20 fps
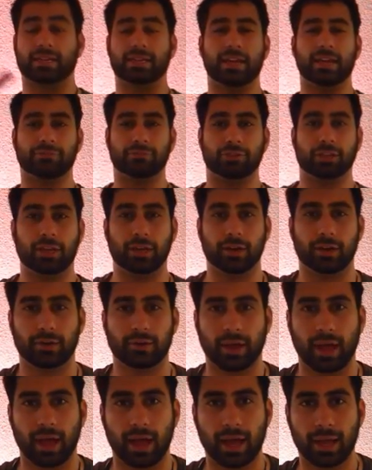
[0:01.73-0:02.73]
Neville
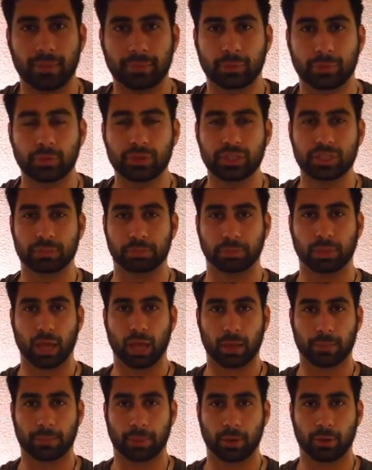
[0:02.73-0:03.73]
here. I'm doing this
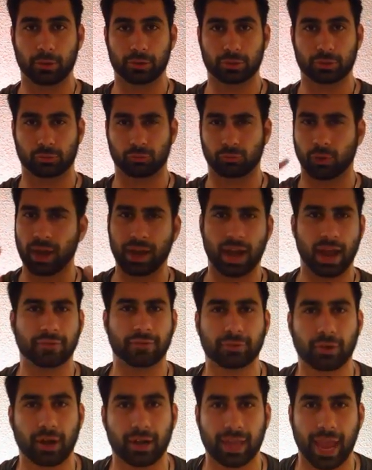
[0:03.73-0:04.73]
blog post right
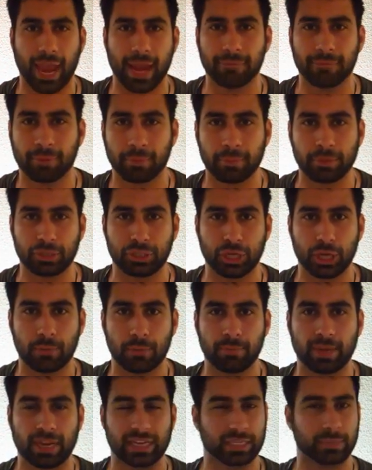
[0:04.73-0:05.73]
after I came from the
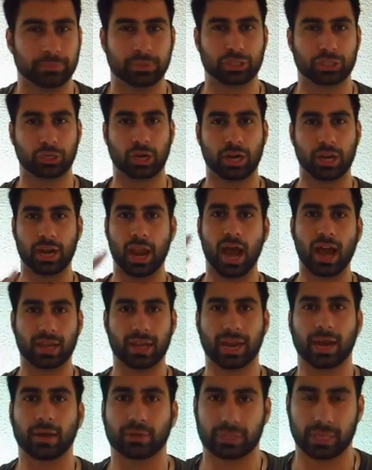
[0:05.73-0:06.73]
gym because I'm just trying to
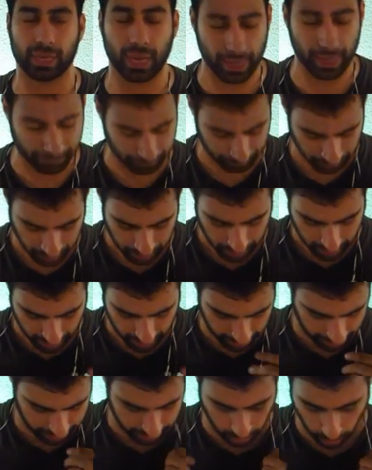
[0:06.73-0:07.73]
knock it out tonight.
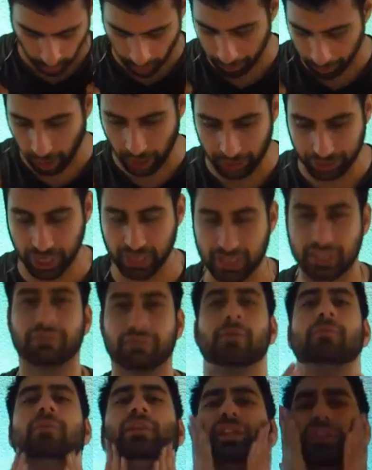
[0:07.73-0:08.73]
And so I apologize
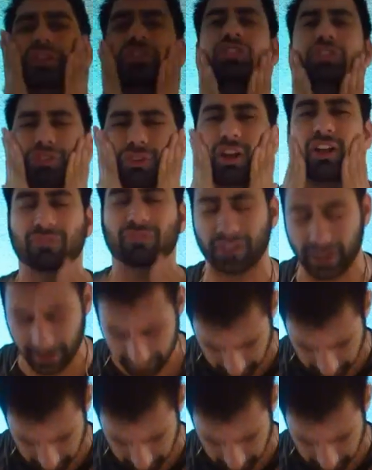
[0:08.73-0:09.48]
if I'm a little scruffy,